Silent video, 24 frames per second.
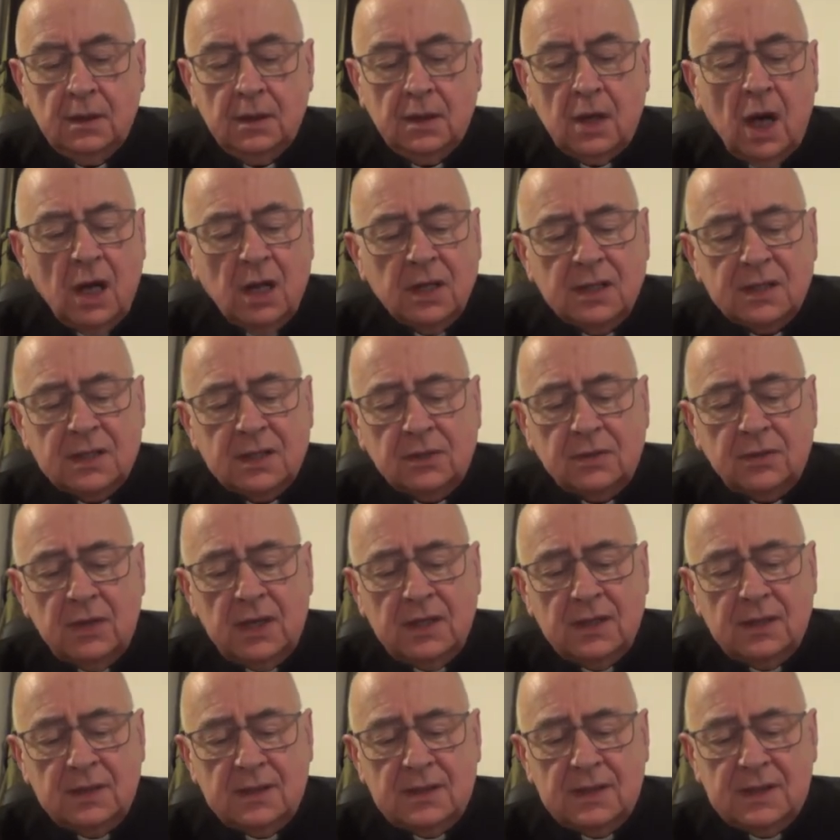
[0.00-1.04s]

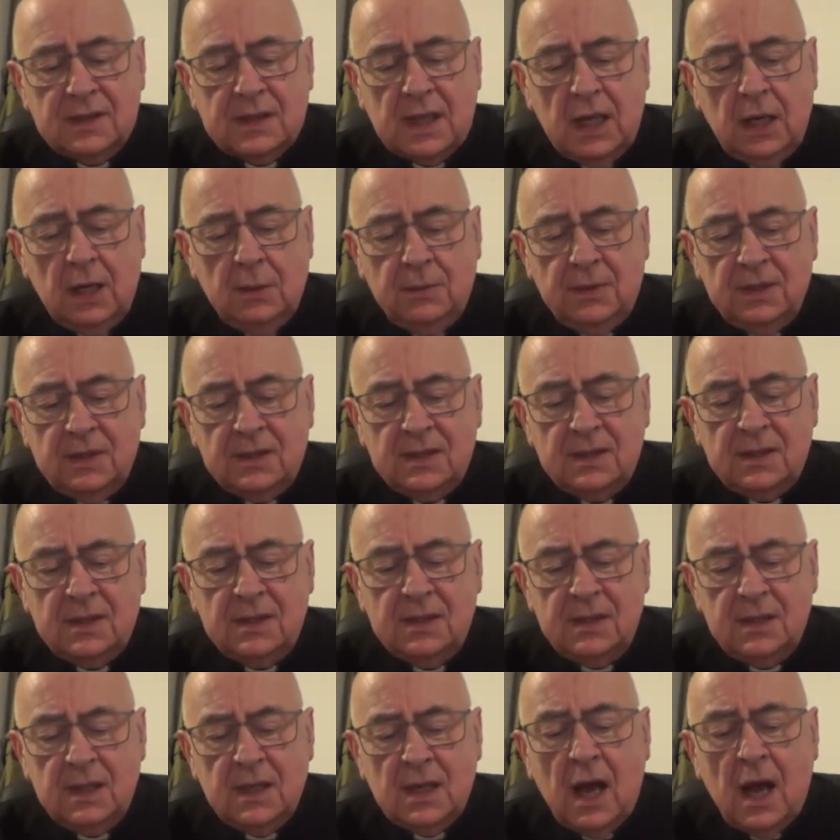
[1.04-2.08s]
Consecrated
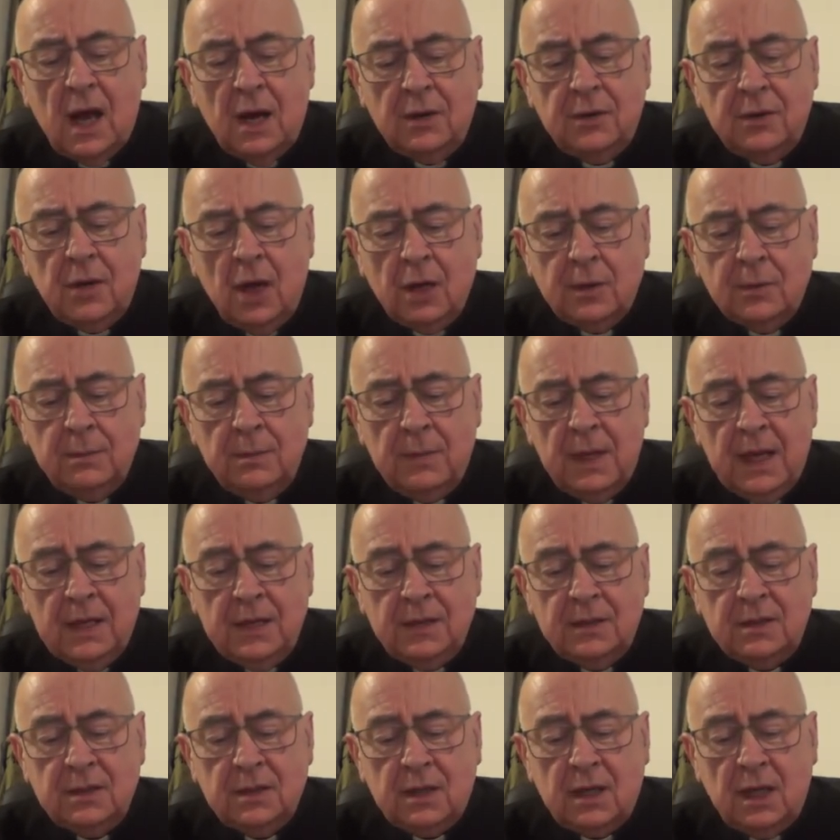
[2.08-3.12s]
celibacy are not
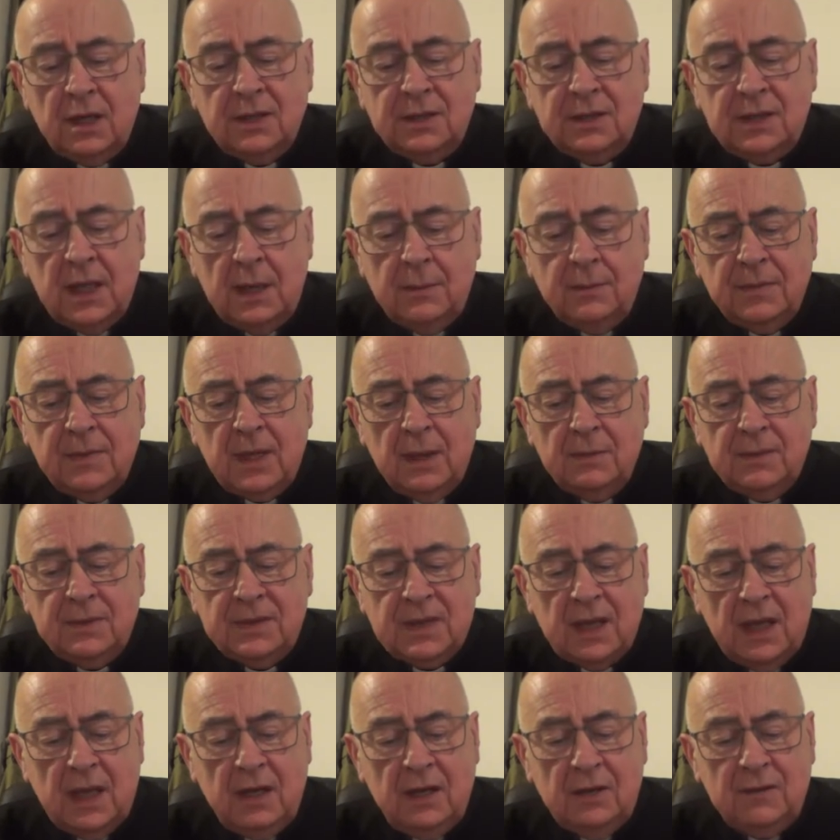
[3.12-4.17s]
meant to condemn
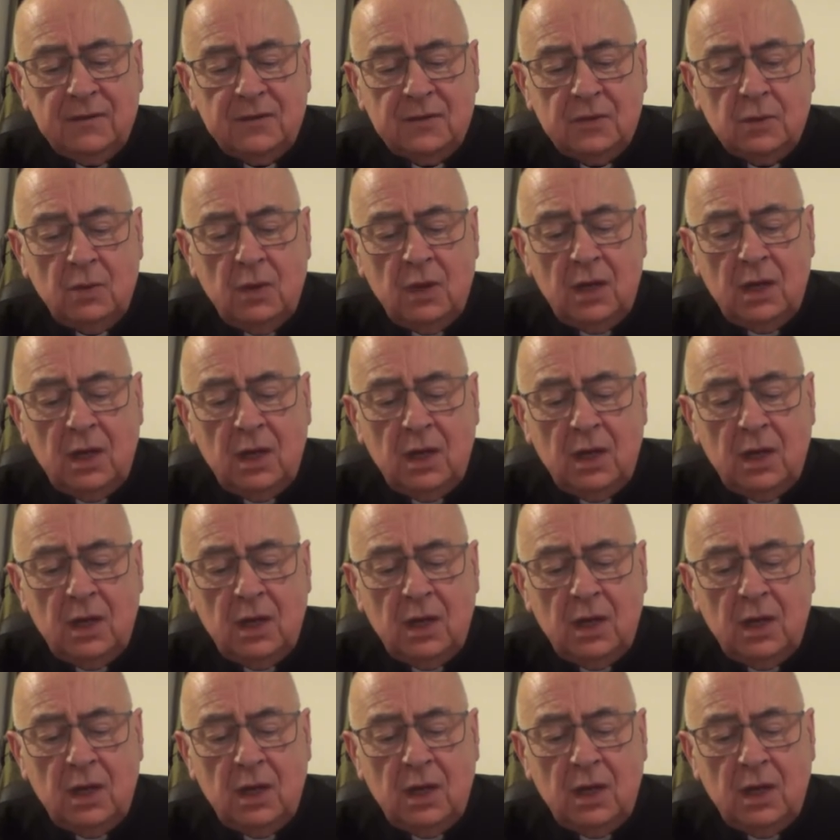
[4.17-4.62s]
themselves to